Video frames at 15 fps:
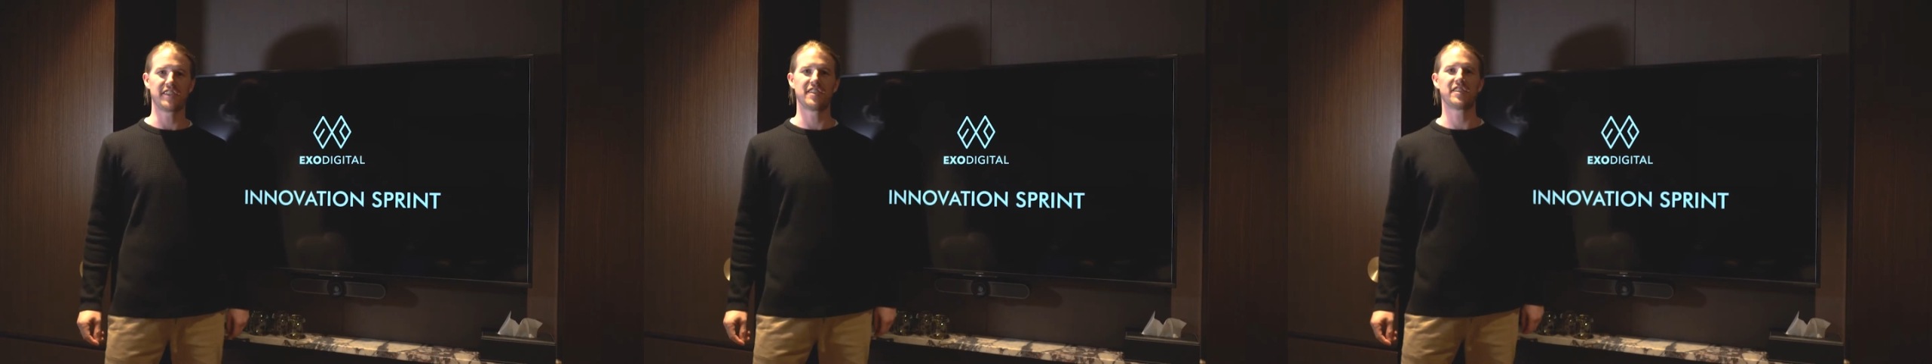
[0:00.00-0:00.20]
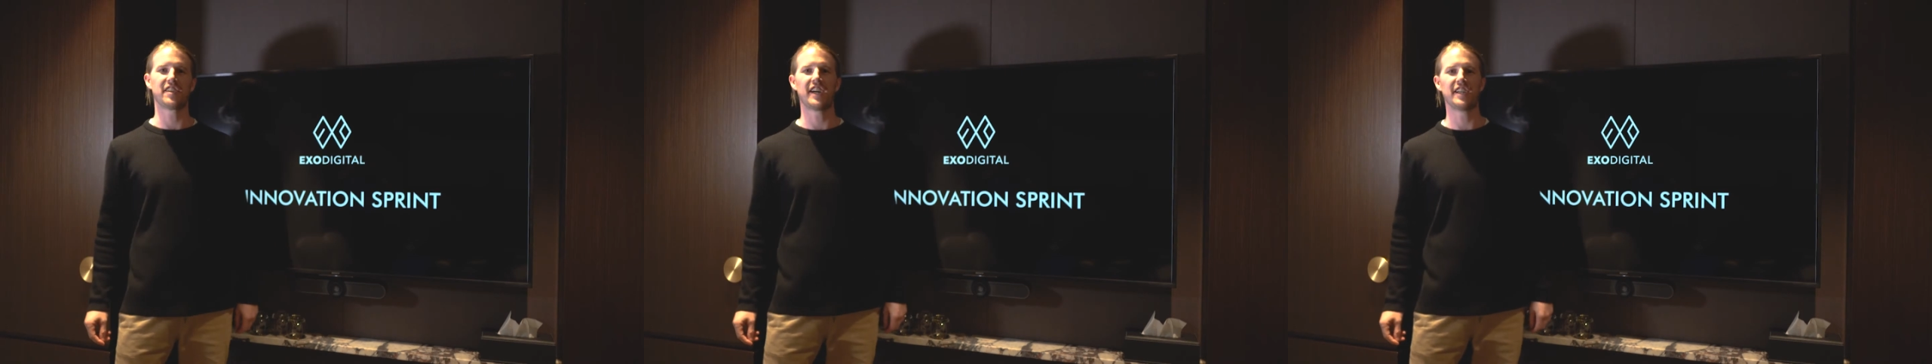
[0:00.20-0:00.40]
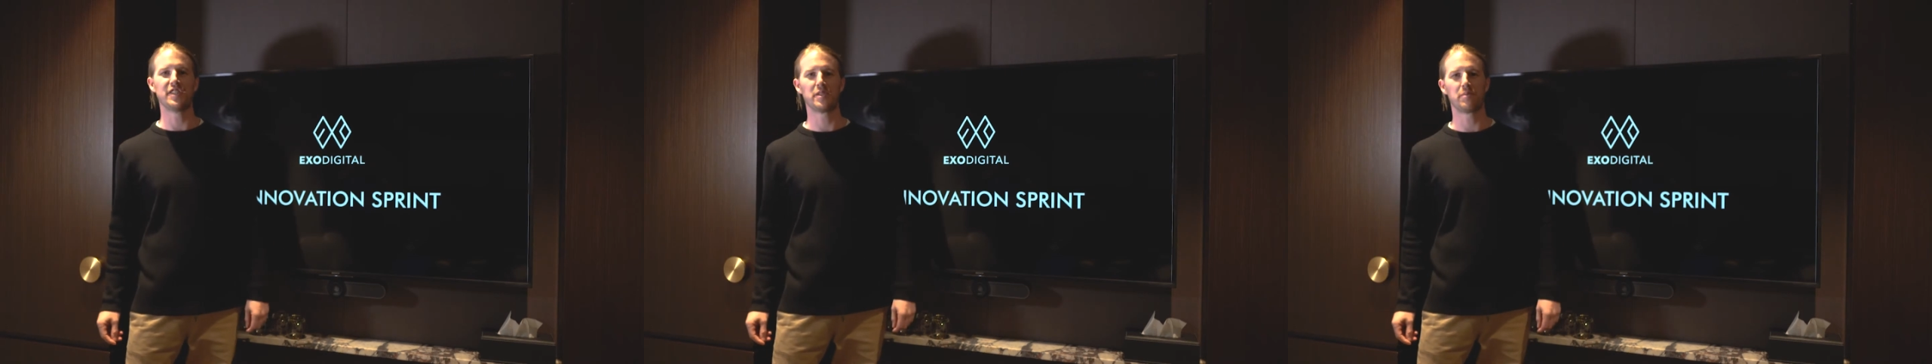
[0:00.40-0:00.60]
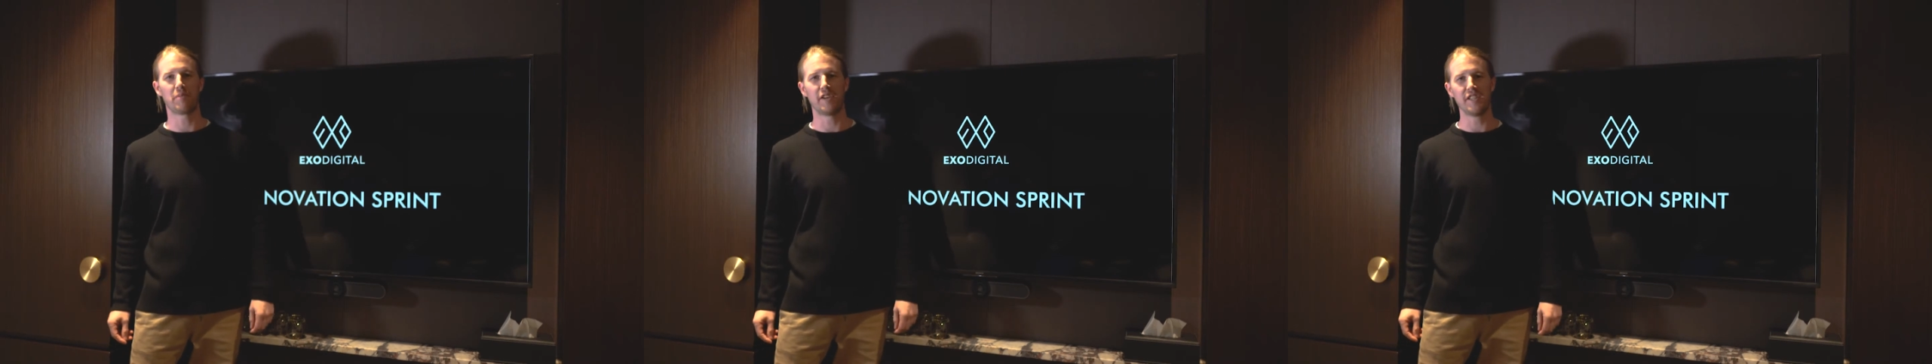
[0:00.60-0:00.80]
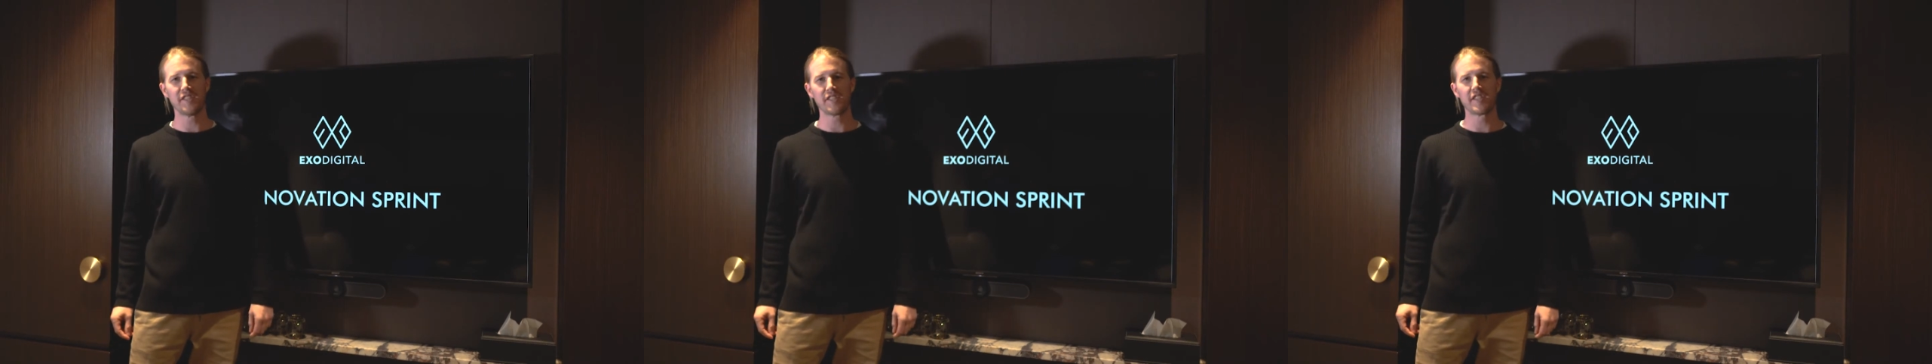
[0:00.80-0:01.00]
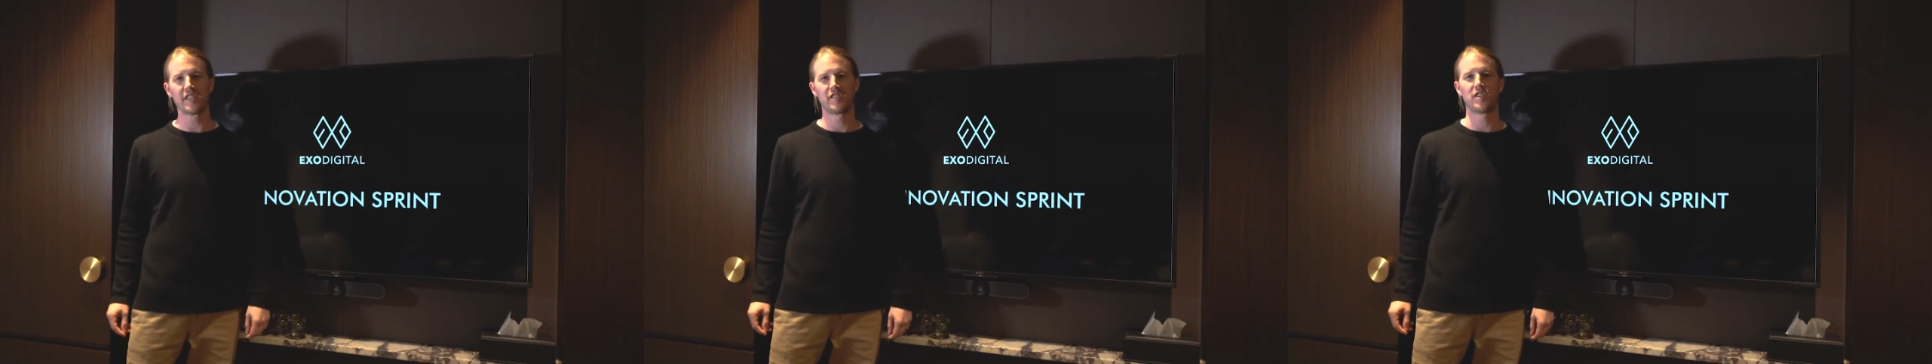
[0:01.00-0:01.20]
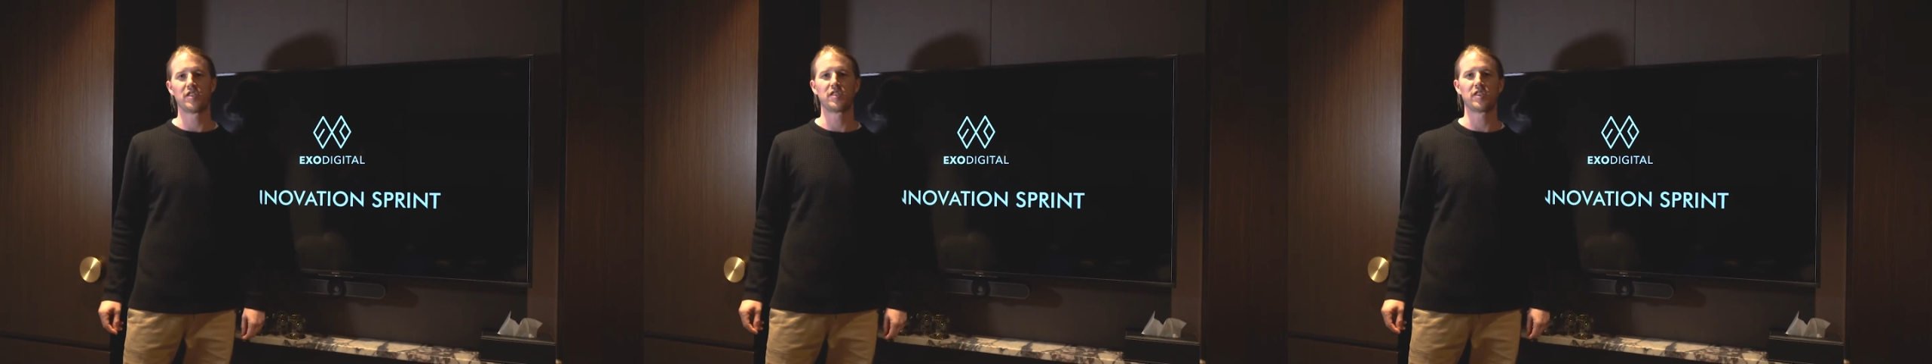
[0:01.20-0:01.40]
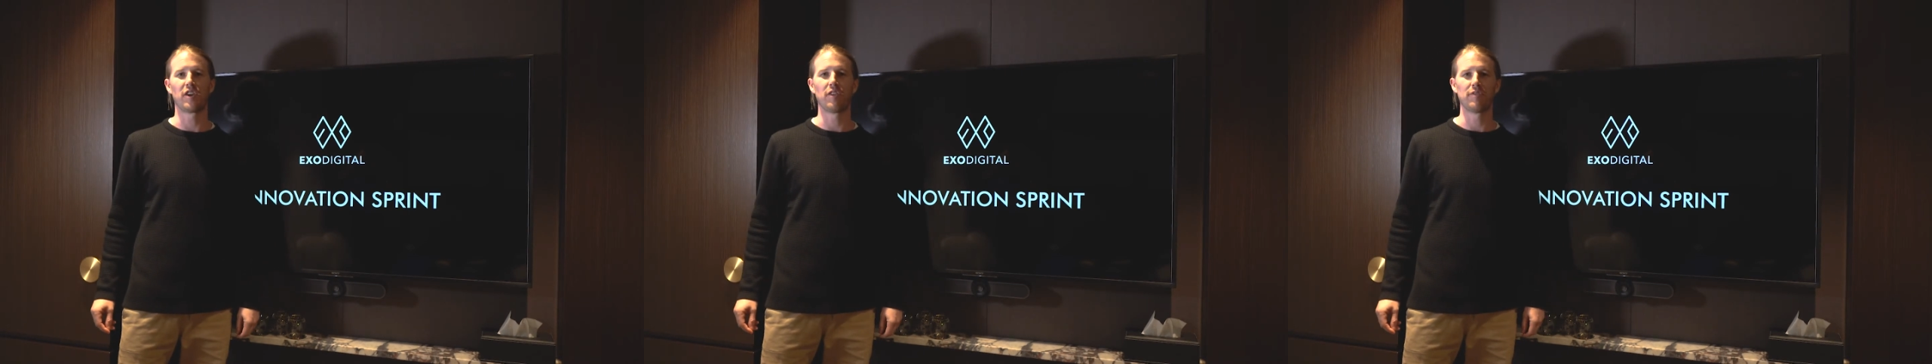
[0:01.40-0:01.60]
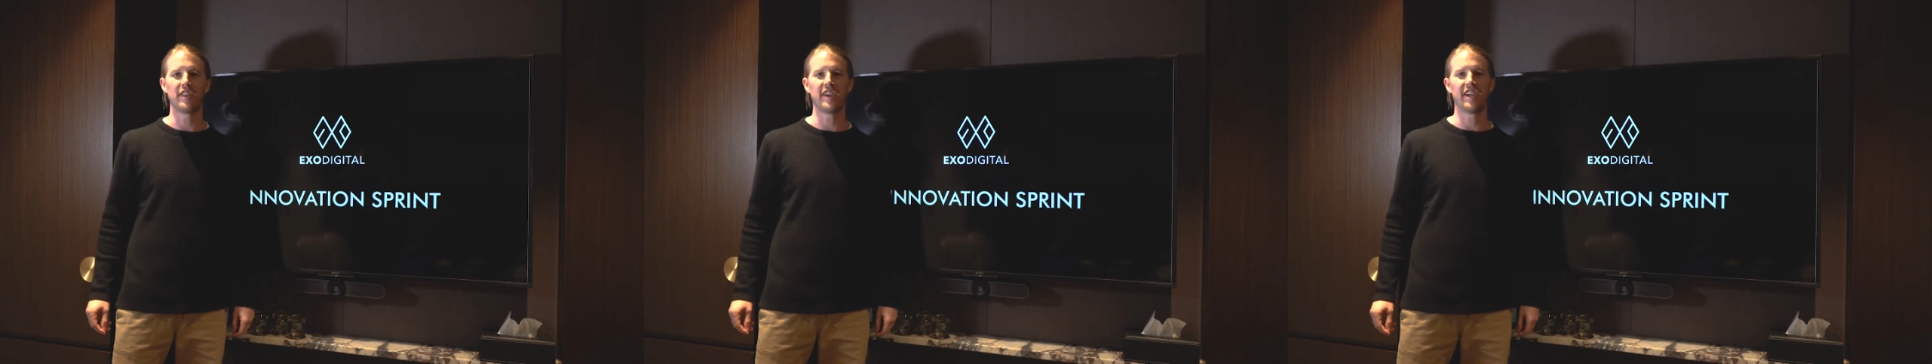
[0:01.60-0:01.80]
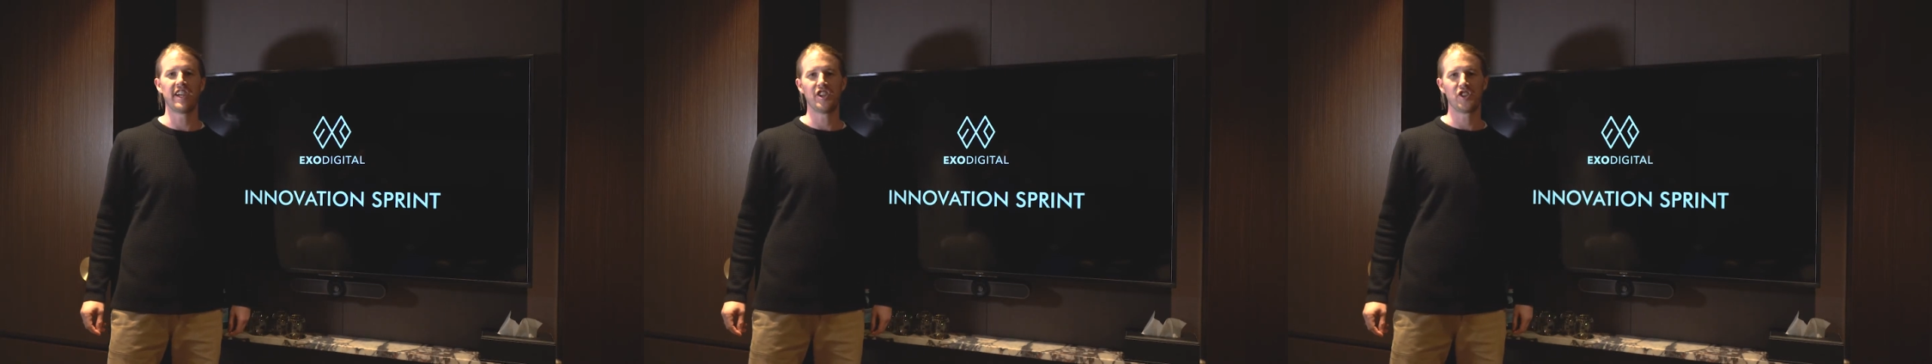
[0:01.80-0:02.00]
design sprints to solve
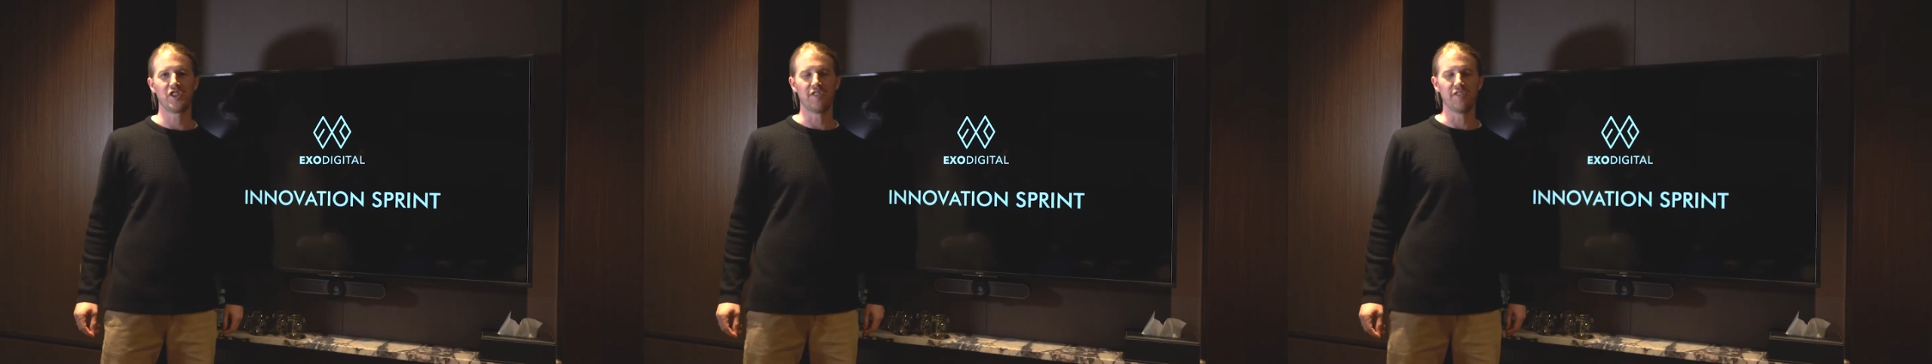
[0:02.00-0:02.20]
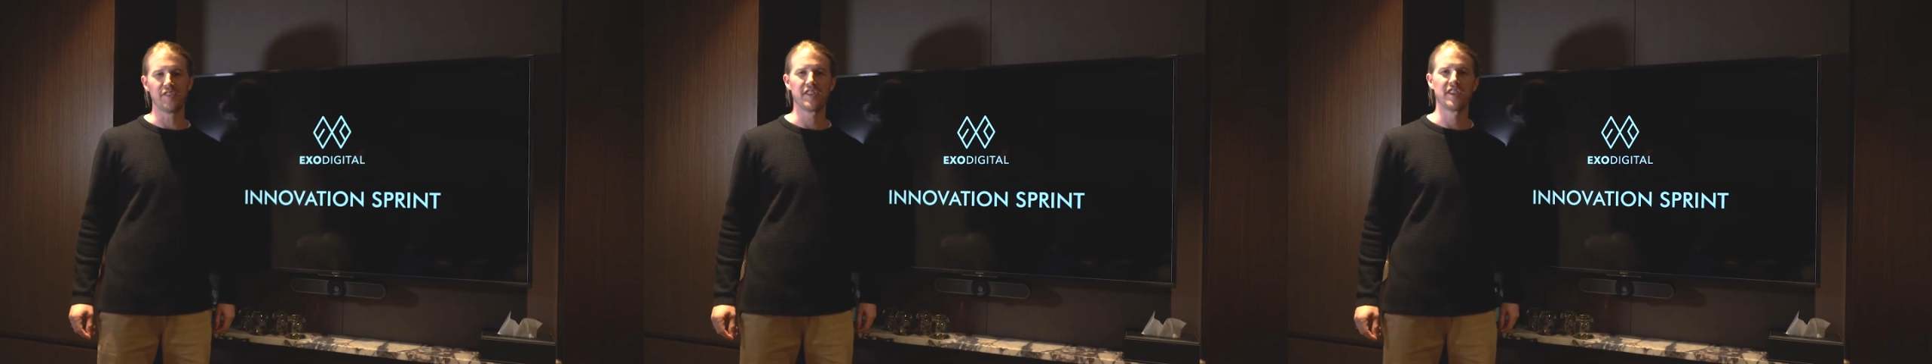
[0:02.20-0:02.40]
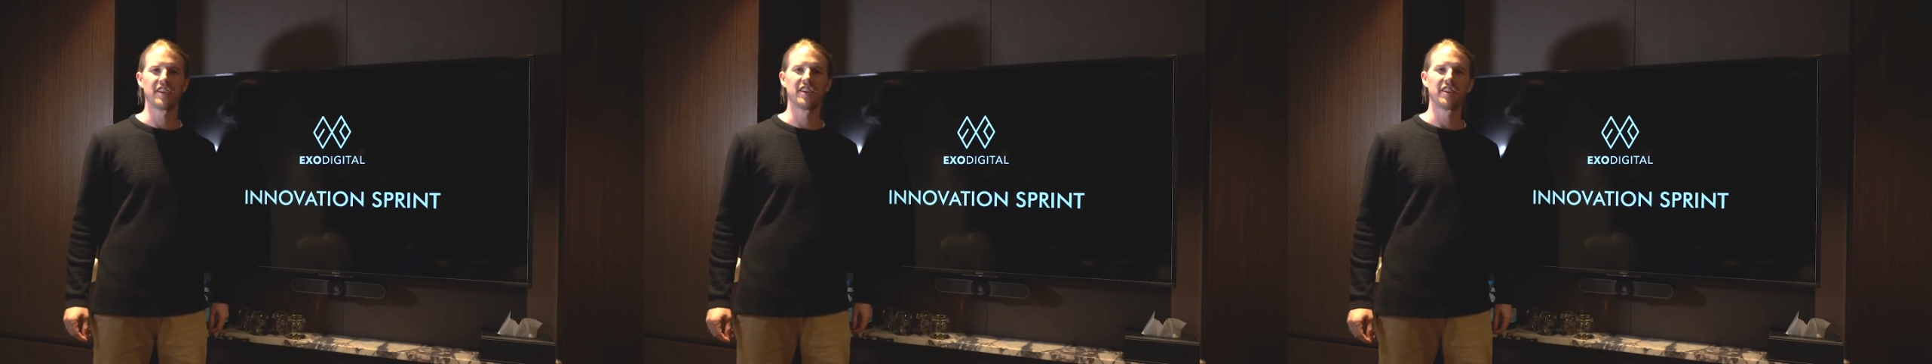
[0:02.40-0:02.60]
their issues.